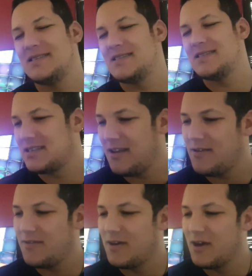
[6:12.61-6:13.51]

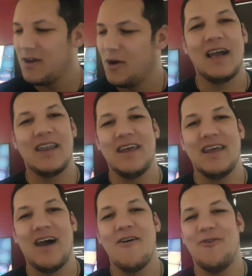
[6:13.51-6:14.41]
safe.
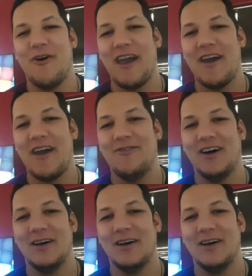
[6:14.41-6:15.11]
Wakanda Forever.